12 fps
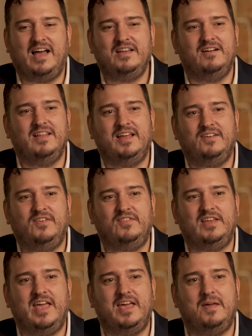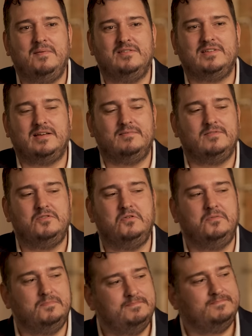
A year later, 50K came in. I was like, cool.